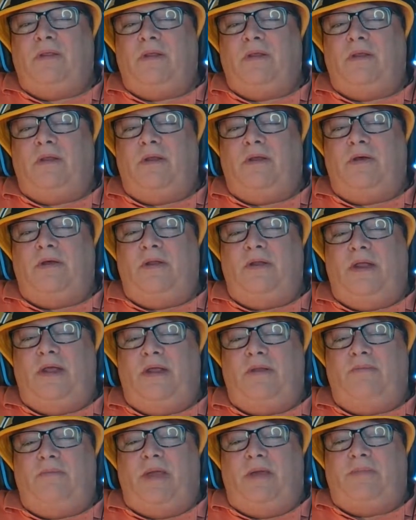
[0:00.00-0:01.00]

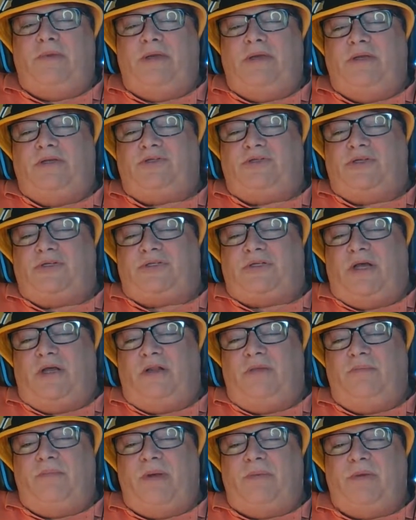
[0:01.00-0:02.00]
And maybe he's just
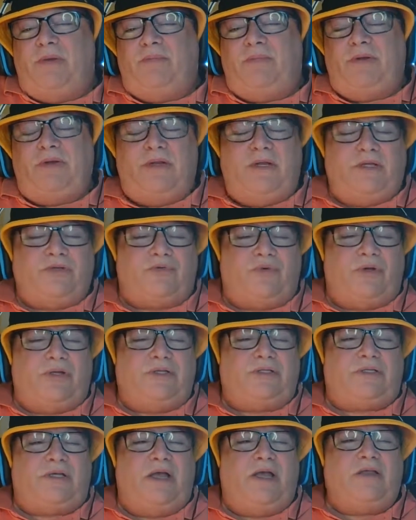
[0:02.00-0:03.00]
telling, maybe PD is
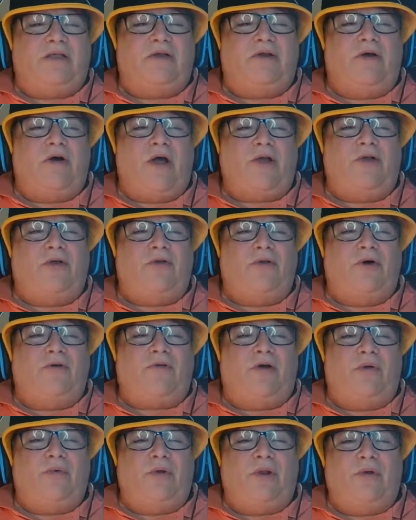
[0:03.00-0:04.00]
really saying, I don't know if
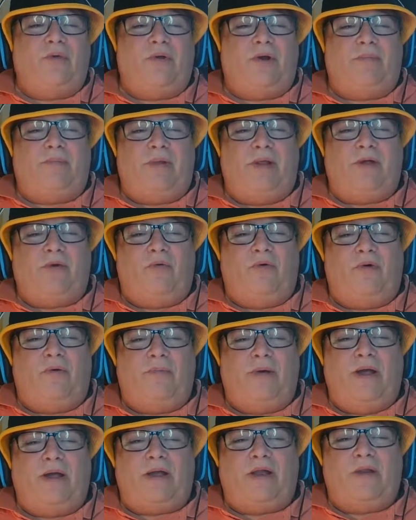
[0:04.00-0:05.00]
I really want to play
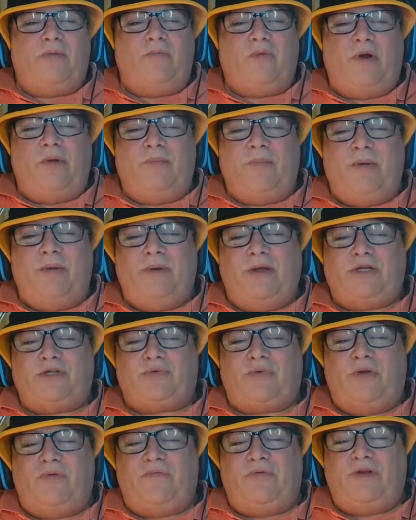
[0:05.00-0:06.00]
quarterback anymore. Maybe I just
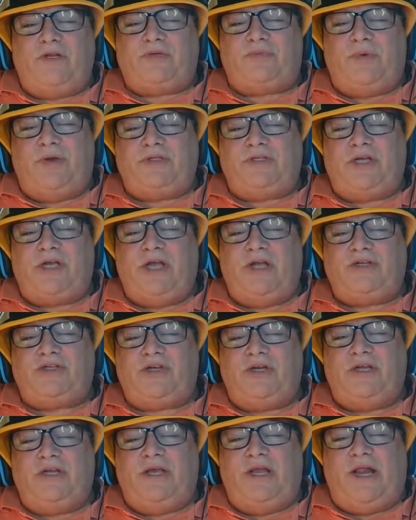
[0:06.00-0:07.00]
want to finish my
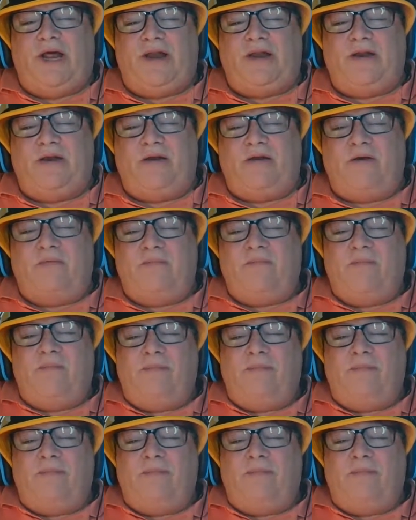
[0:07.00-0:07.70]
education and get out of here.